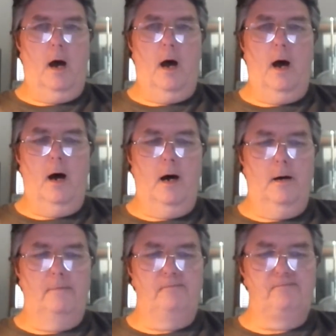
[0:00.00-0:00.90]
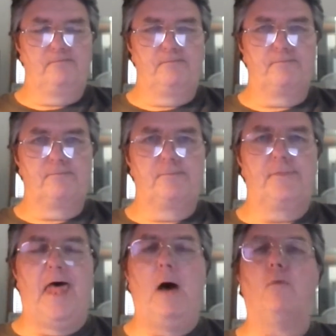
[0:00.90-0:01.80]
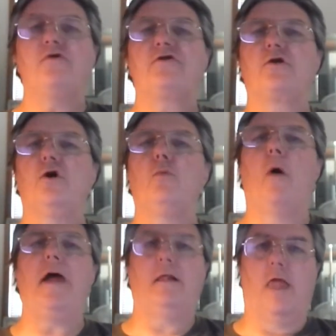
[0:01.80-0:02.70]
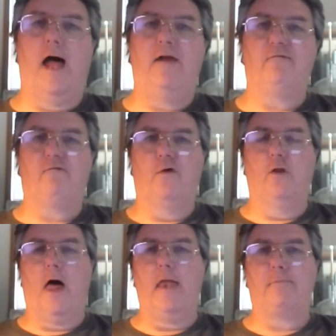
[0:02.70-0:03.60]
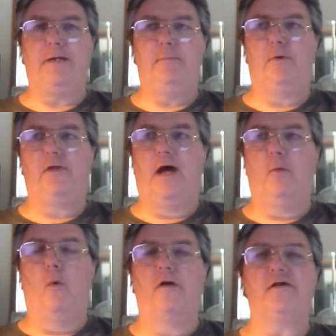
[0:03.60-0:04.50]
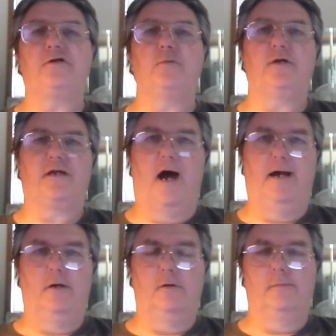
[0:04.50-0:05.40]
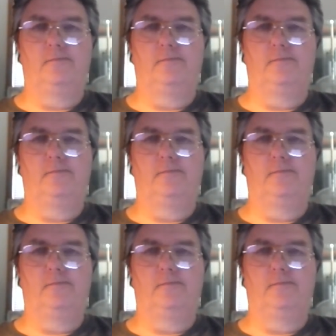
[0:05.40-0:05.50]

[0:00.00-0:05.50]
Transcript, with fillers: Um, that was a good way of life for a lot of people that wanted to retire.